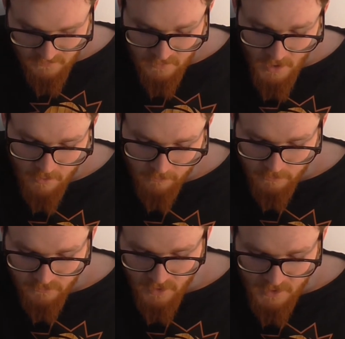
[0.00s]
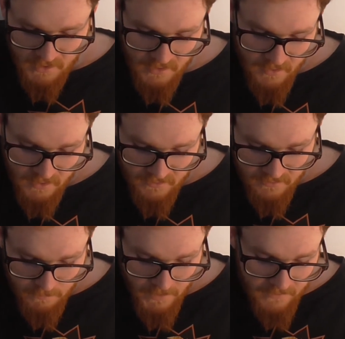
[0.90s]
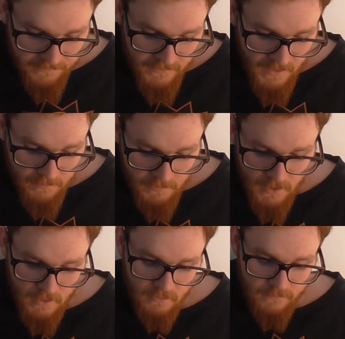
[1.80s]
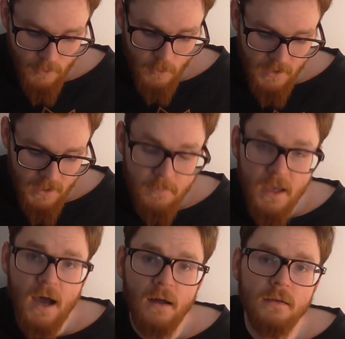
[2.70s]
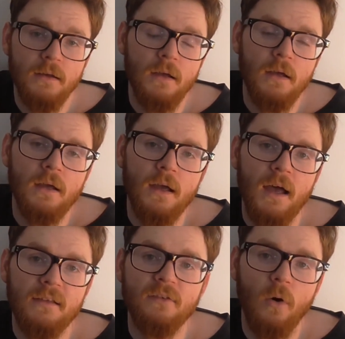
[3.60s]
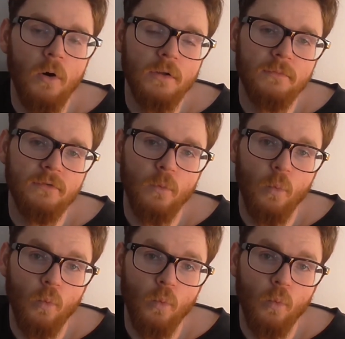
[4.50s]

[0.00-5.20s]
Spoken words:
a diary room saying he thinks it's better for them to vote him out as Autumn's